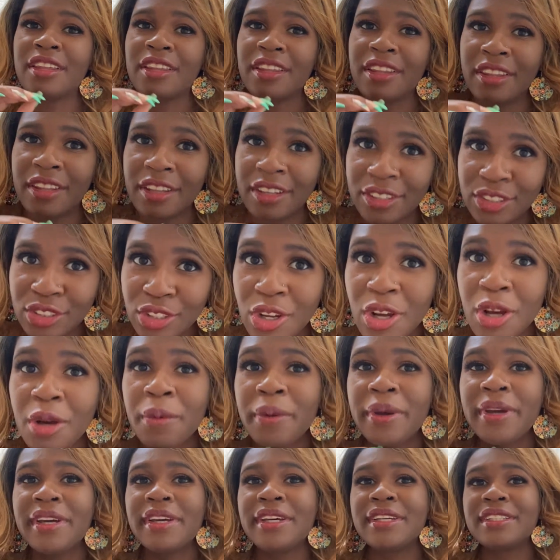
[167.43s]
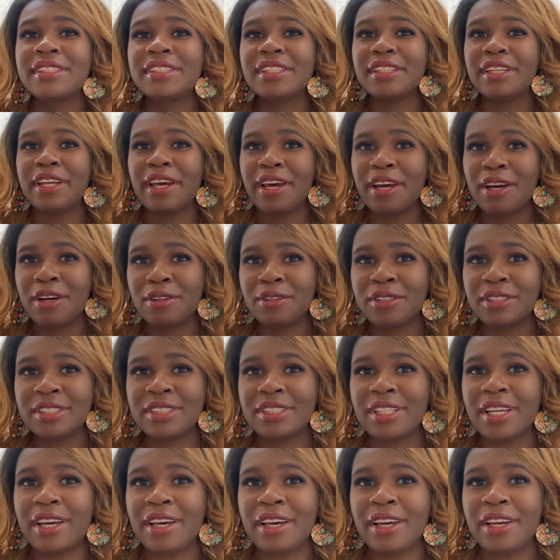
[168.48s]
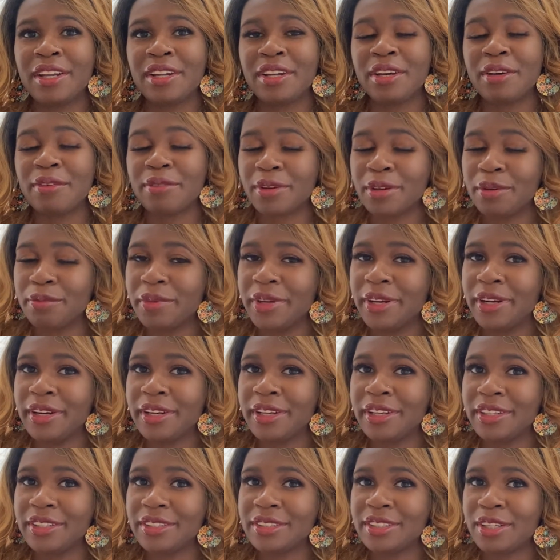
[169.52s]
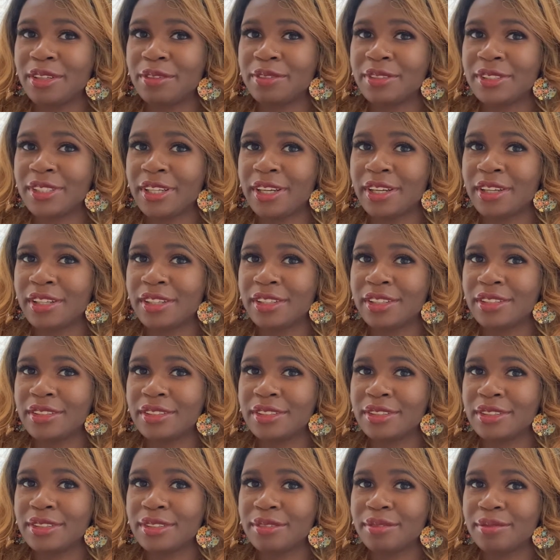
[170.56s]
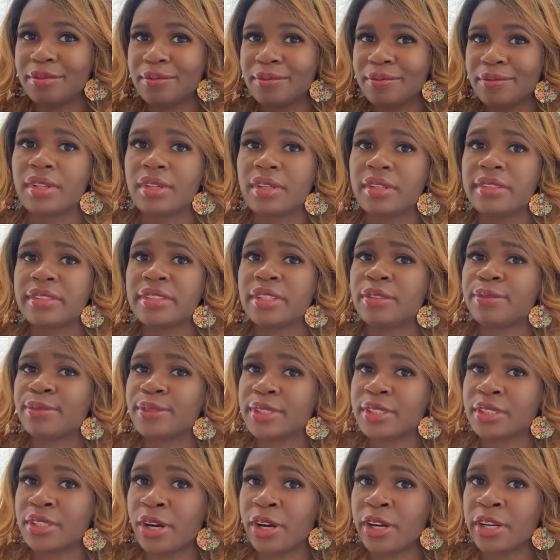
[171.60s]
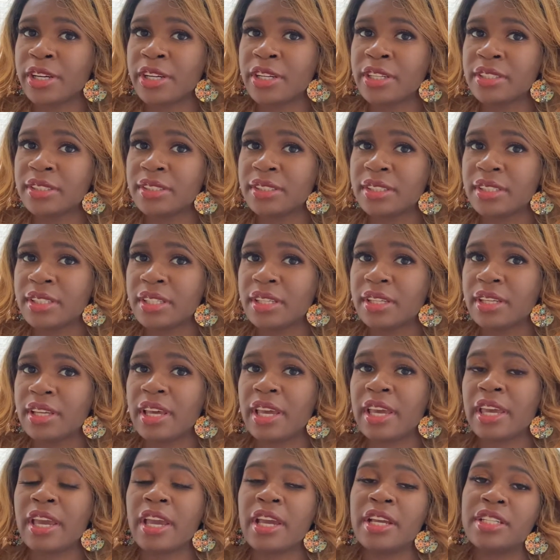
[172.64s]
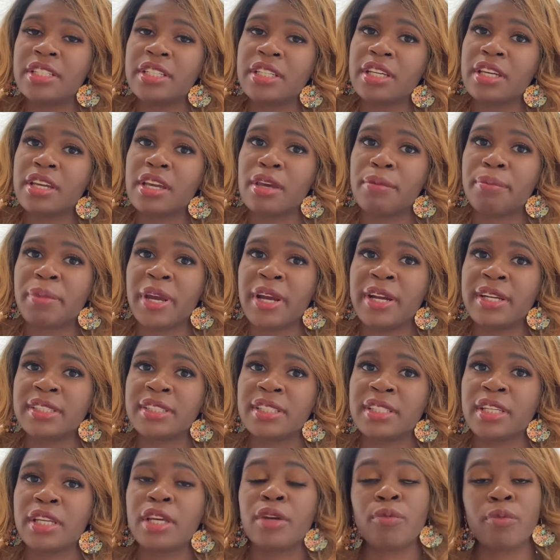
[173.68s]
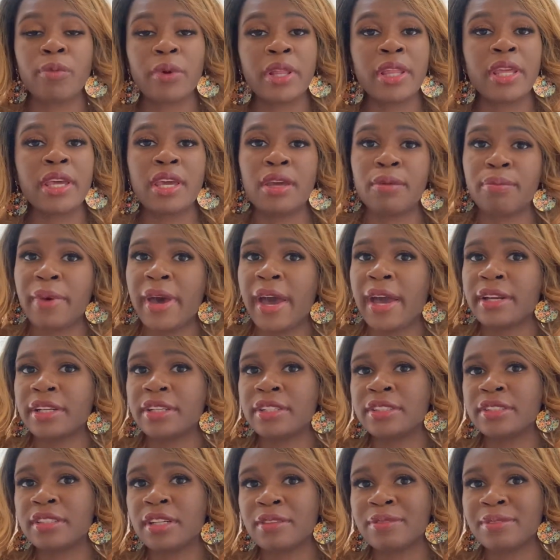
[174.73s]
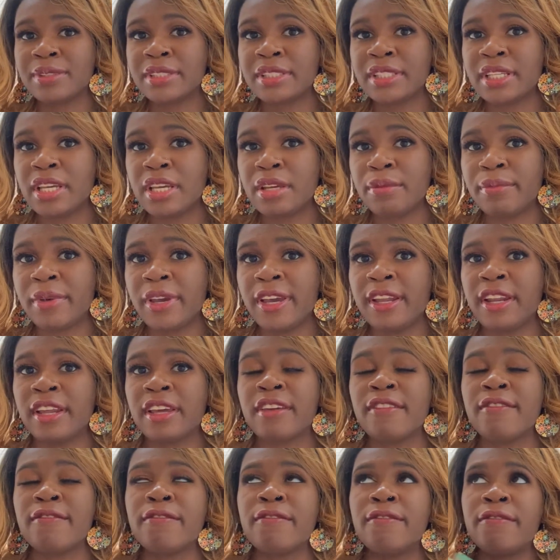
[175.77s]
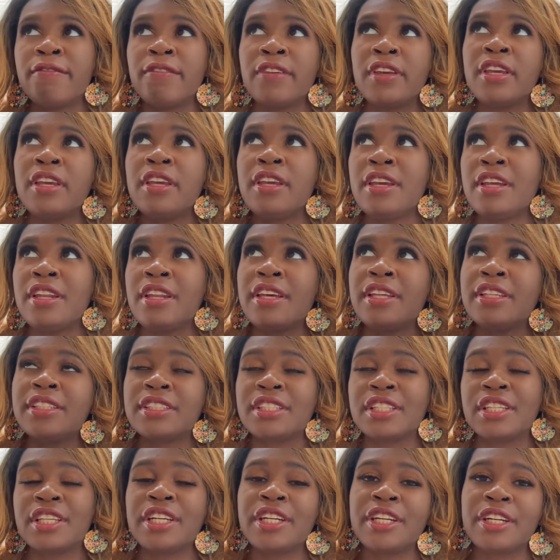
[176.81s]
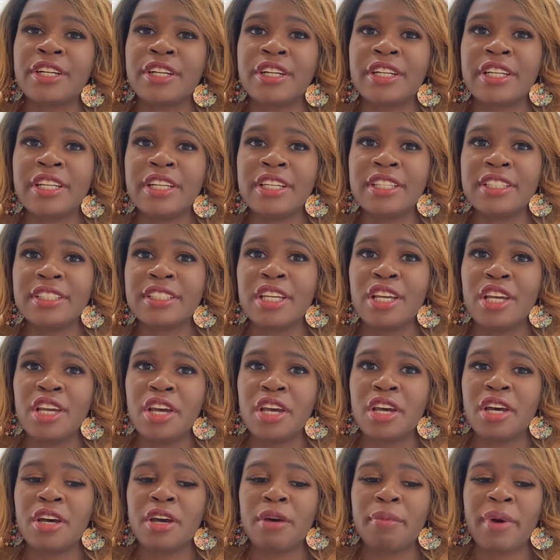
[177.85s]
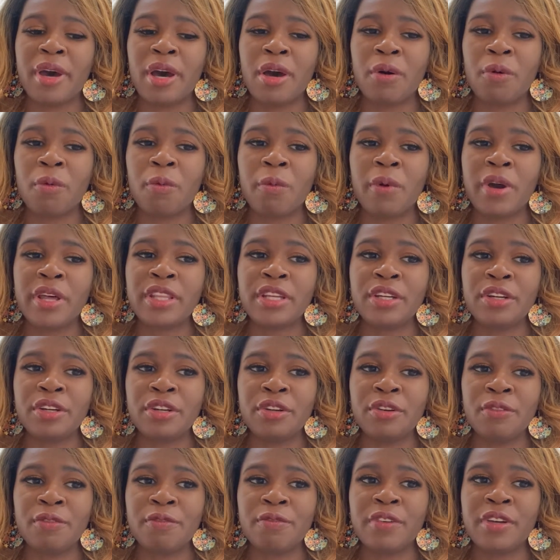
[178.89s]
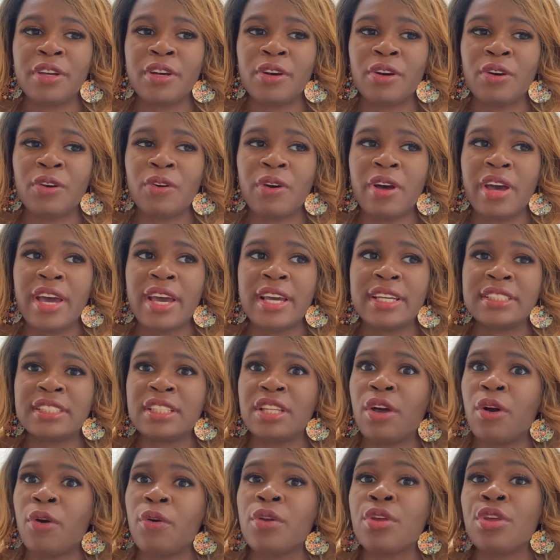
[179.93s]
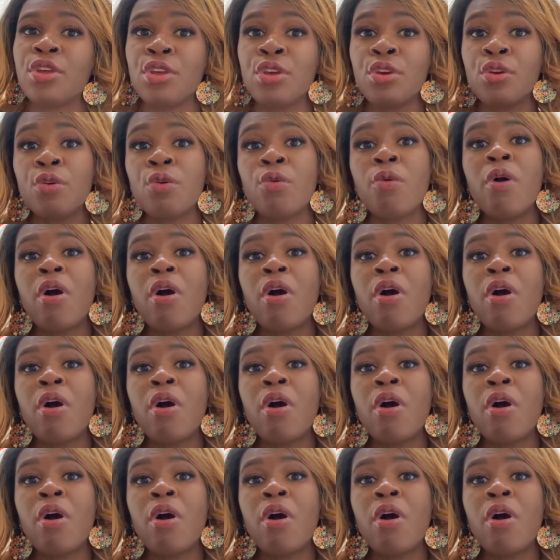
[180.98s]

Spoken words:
there's always the downside of comparing yourself to others. So for starters, engaging in comparison can really impact your self-esteem, and it can feed insecurities about whether you feel as though you